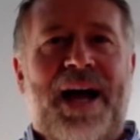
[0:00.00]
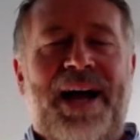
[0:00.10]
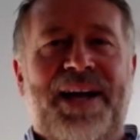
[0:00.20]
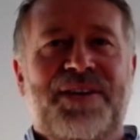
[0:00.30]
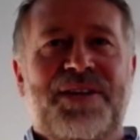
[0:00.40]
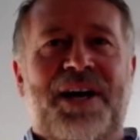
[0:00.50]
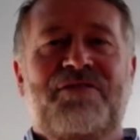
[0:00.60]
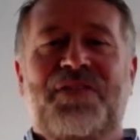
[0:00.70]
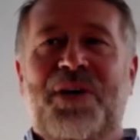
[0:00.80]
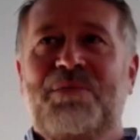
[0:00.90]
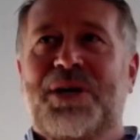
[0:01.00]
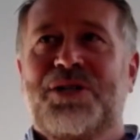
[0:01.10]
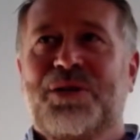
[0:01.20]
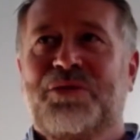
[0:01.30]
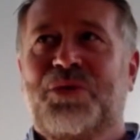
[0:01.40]
And I very
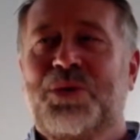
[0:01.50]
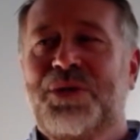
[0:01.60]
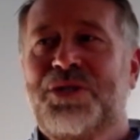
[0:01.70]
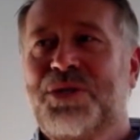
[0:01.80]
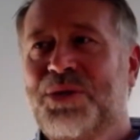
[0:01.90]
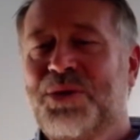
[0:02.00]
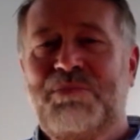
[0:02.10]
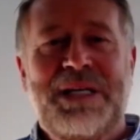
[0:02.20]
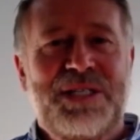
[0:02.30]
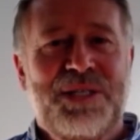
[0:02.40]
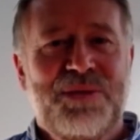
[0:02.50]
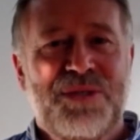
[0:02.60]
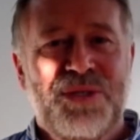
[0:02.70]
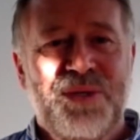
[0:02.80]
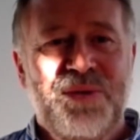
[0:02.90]
much look forward to meeting you
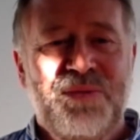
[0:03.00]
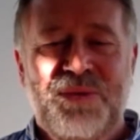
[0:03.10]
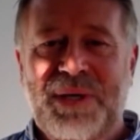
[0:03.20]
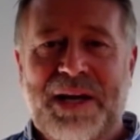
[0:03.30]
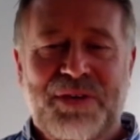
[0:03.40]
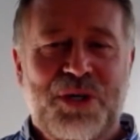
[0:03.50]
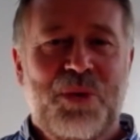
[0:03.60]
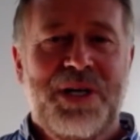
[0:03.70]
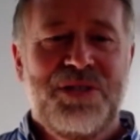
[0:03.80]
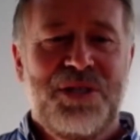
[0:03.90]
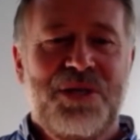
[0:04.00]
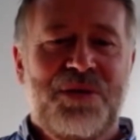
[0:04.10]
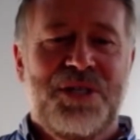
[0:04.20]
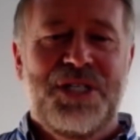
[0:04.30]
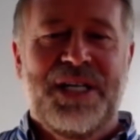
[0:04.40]
soon. We have a quiz that you
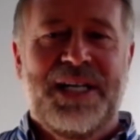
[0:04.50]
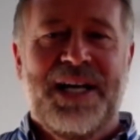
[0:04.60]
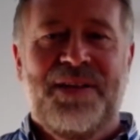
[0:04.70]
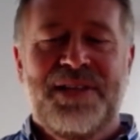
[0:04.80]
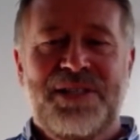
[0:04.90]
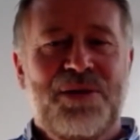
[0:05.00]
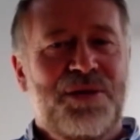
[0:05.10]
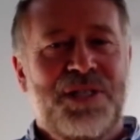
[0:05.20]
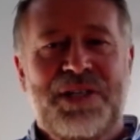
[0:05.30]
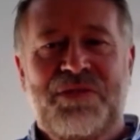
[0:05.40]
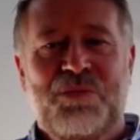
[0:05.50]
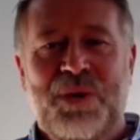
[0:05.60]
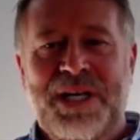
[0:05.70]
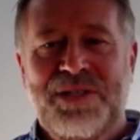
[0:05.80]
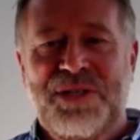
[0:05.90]
can check out. There's lots of different
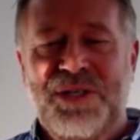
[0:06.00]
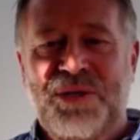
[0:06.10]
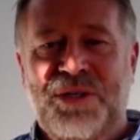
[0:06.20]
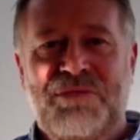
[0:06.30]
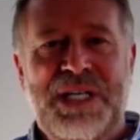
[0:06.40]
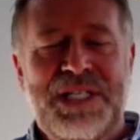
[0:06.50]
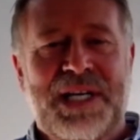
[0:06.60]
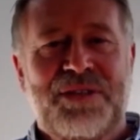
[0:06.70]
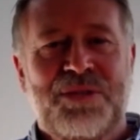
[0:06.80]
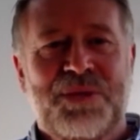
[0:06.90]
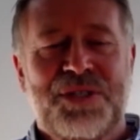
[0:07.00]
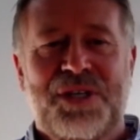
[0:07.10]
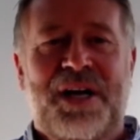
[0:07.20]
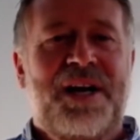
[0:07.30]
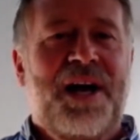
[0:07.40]
ways that you can reach out to us.
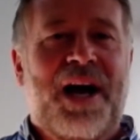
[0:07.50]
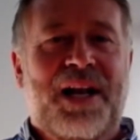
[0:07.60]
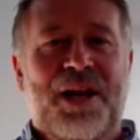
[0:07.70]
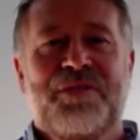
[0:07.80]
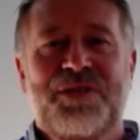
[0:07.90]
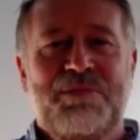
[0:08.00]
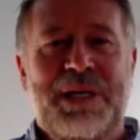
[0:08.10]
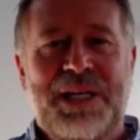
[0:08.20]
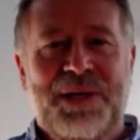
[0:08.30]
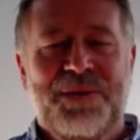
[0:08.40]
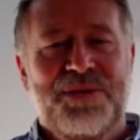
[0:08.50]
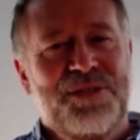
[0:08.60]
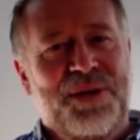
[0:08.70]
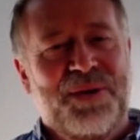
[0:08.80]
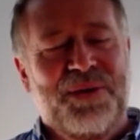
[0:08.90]
I'd love to meet you.
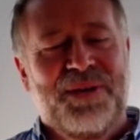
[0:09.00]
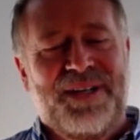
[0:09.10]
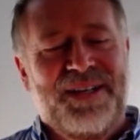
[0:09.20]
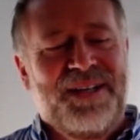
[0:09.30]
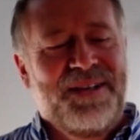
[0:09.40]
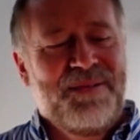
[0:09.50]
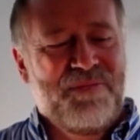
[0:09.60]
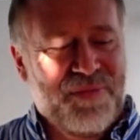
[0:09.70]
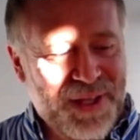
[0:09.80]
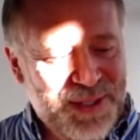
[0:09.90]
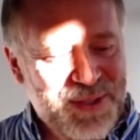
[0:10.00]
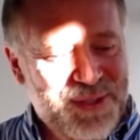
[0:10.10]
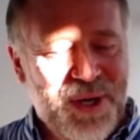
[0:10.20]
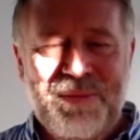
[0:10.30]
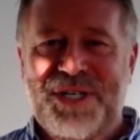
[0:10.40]
So thank you
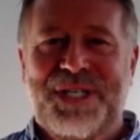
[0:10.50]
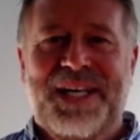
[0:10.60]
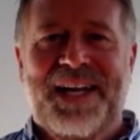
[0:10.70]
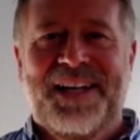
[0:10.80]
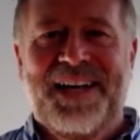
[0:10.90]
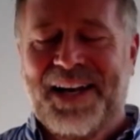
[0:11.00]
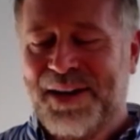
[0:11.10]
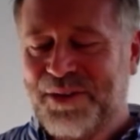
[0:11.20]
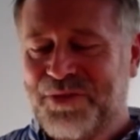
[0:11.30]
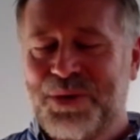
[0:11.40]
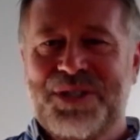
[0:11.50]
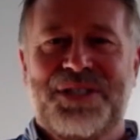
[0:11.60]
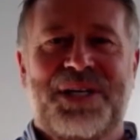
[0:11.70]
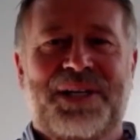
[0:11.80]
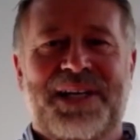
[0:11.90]
so much again, and I look forward to
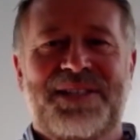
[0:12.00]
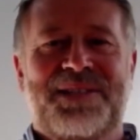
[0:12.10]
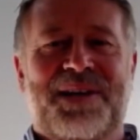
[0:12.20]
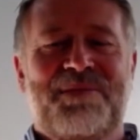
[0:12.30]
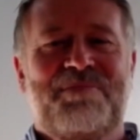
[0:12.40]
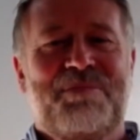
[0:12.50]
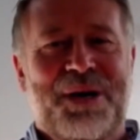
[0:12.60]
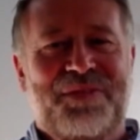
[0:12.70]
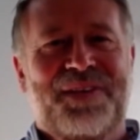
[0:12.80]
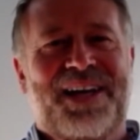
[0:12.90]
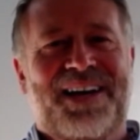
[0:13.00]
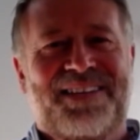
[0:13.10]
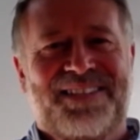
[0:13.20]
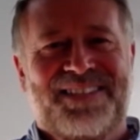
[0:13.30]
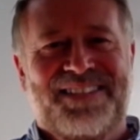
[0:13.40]
seeing you next time. Bye for now.